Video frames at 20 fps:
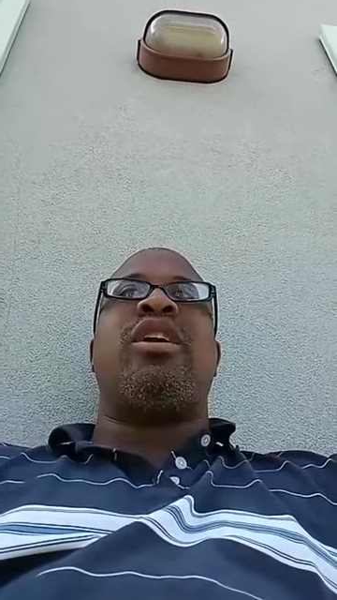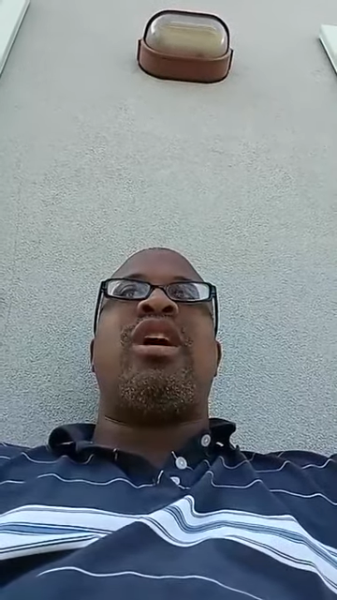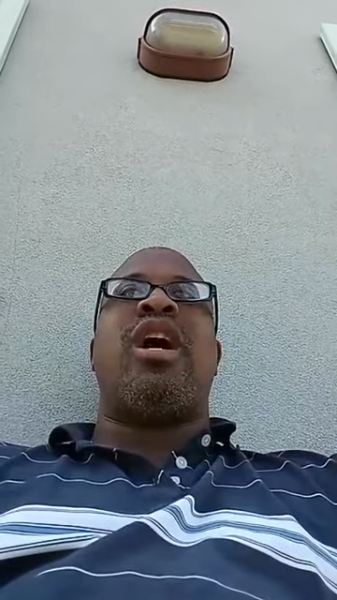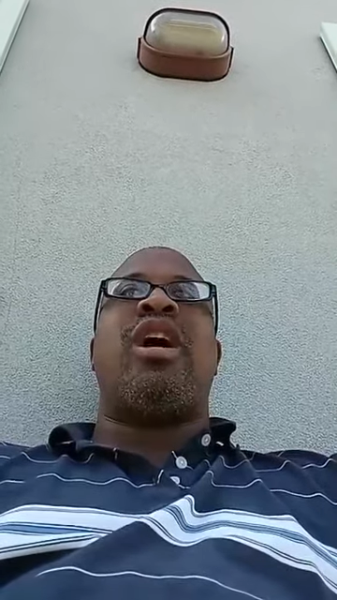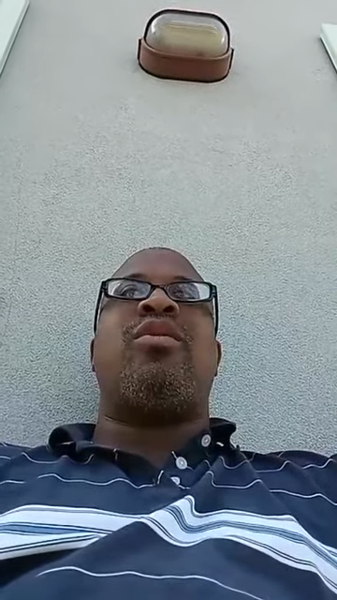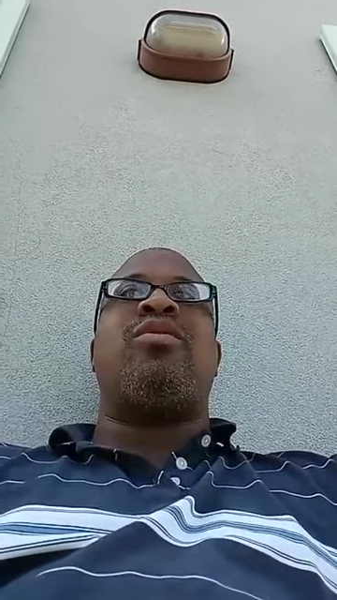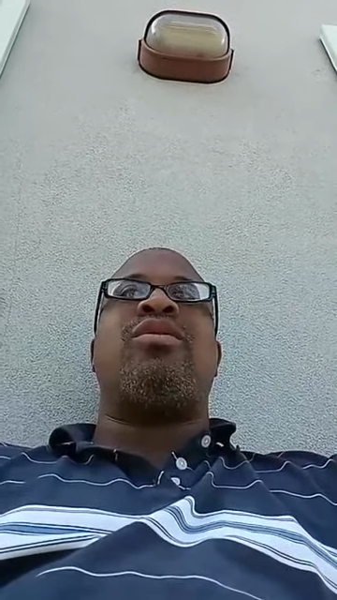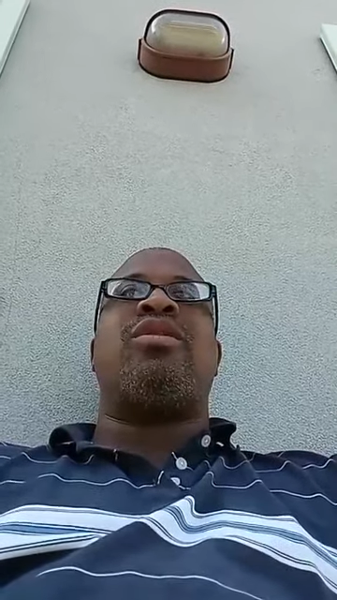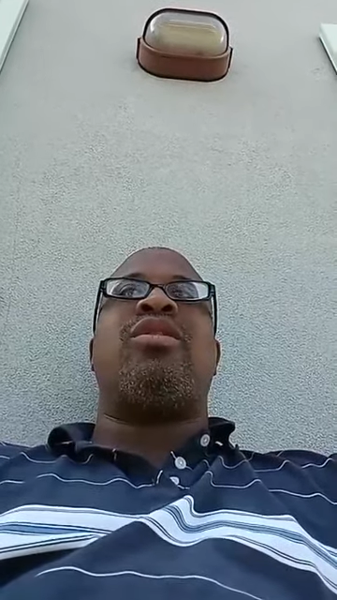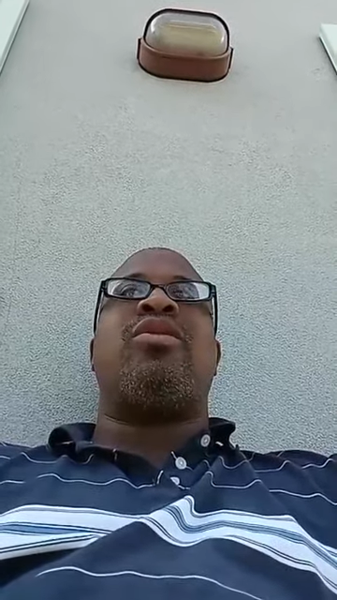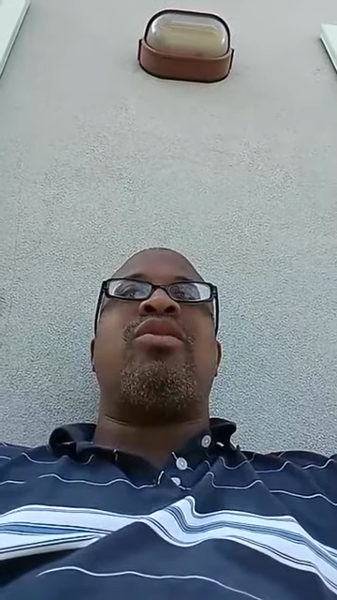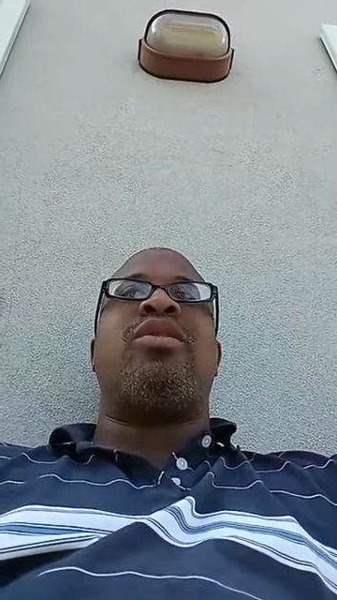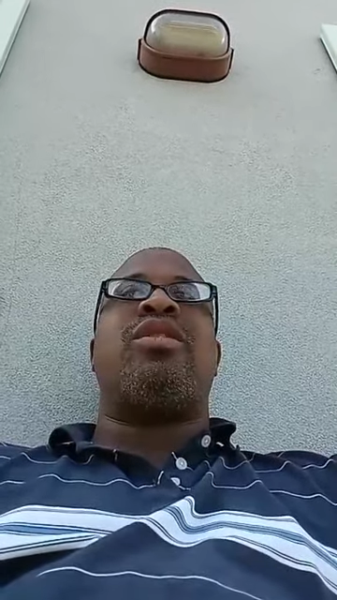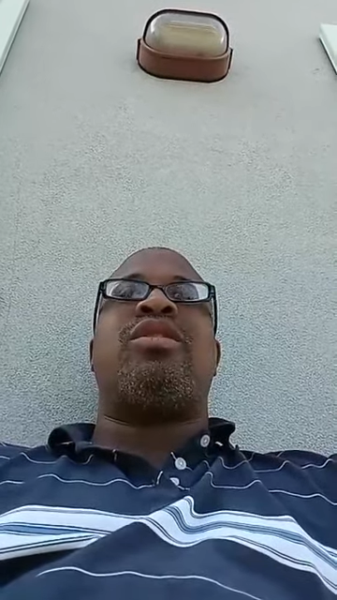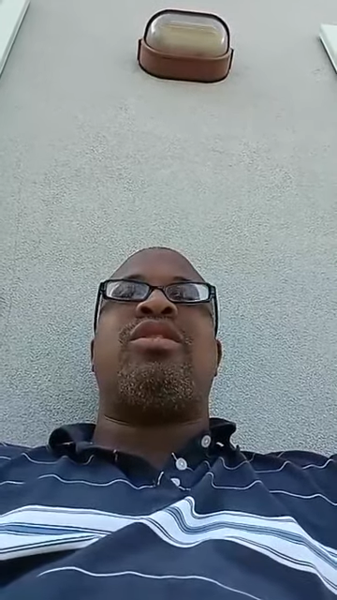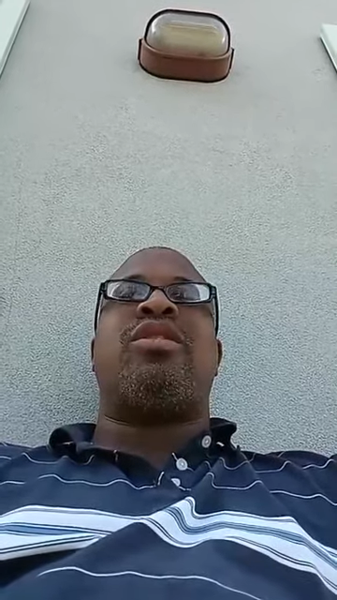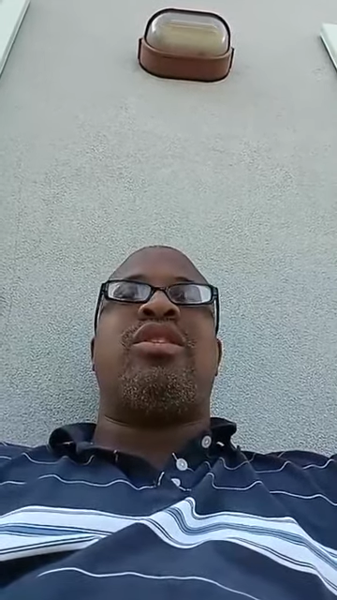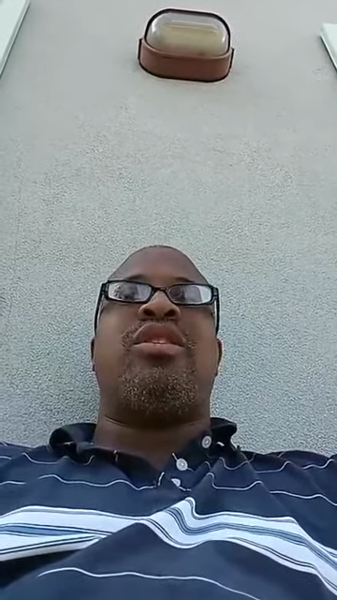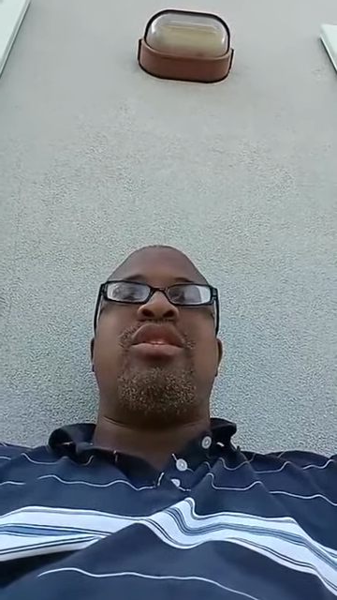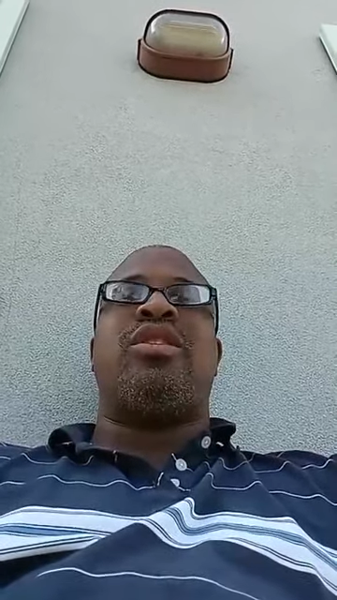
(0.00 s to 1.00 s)
I was going
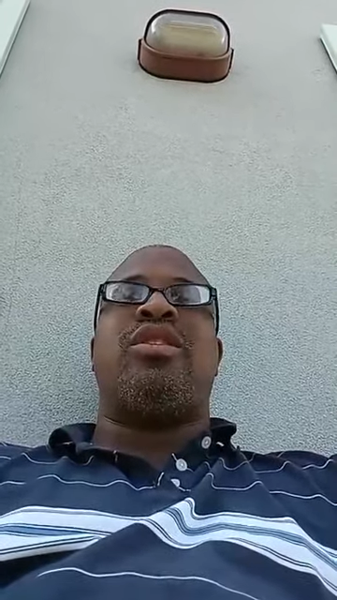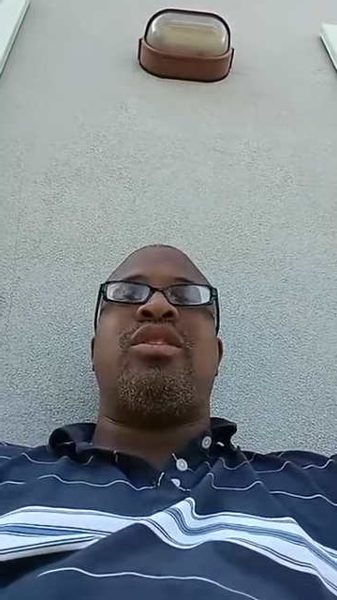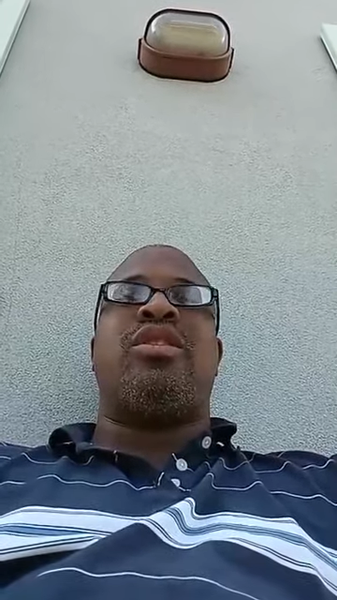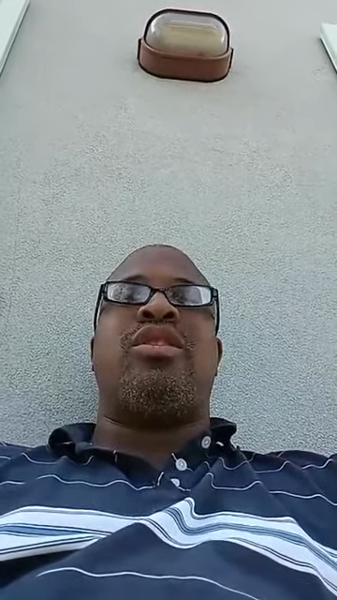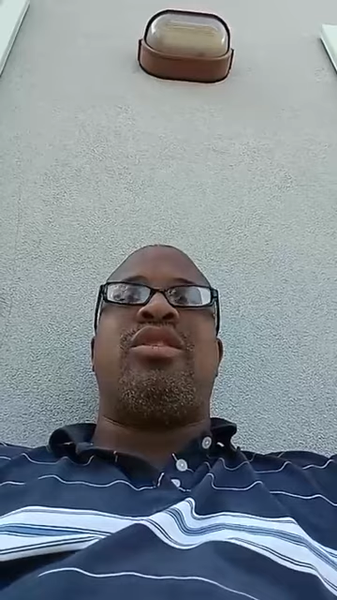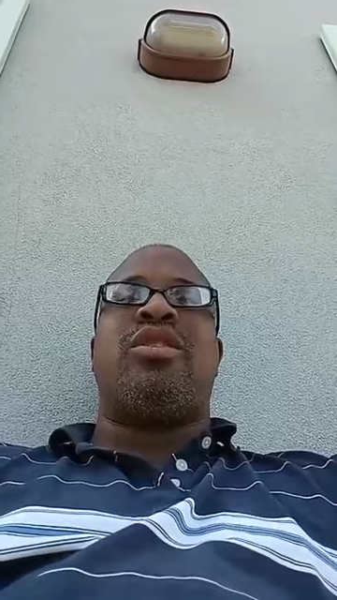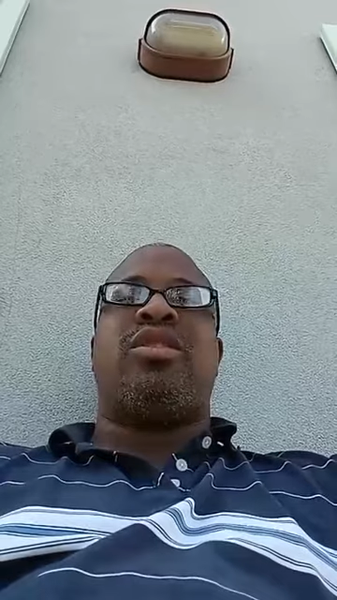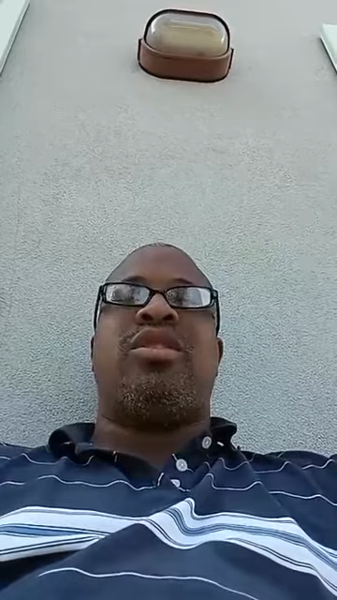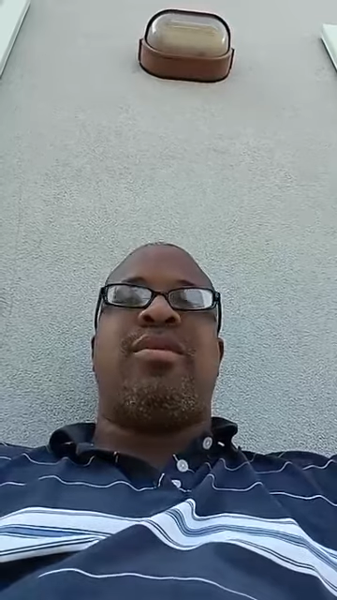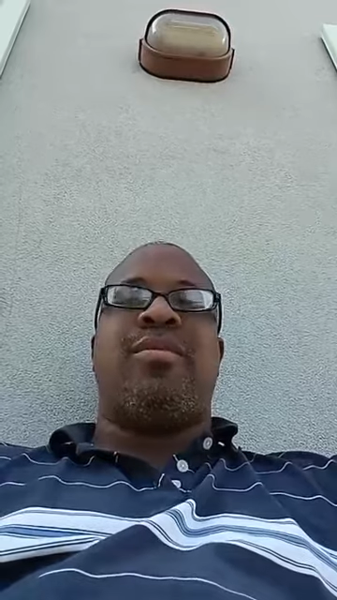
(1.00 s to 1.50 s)
to the to